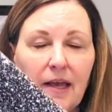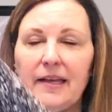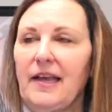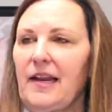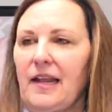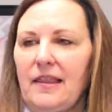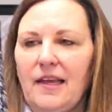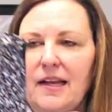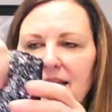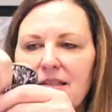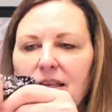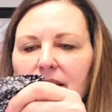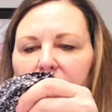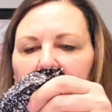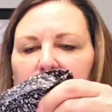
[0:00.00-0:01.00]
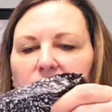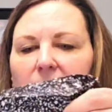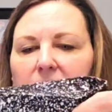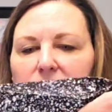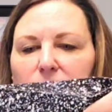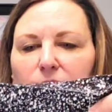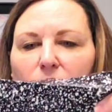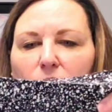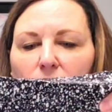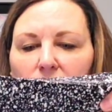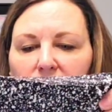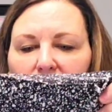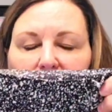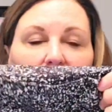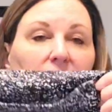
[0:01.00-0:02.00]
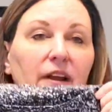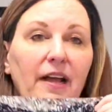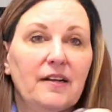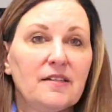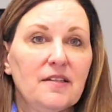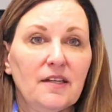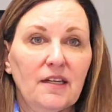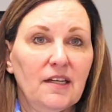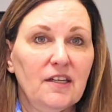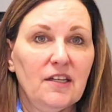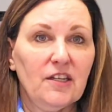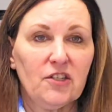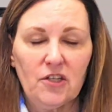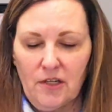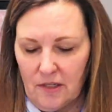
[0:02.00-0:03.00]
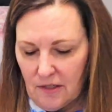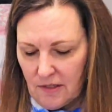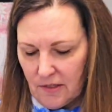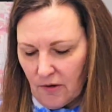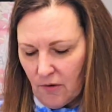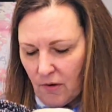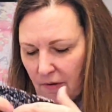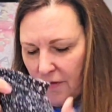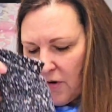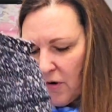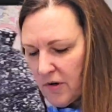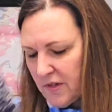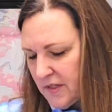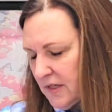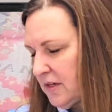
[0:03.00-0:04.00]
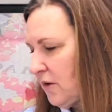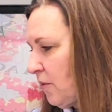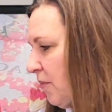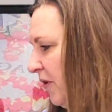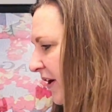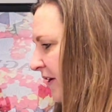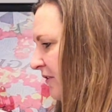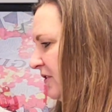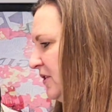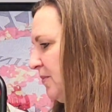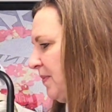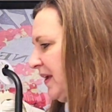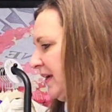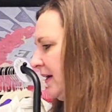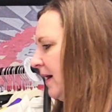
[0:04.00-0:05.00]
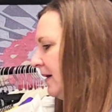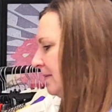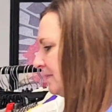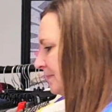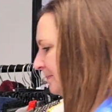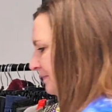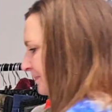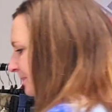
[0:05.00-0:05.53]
Again, I think I said they're a size 4. These are in excellent condition. So of course, a no-brainer to pick up.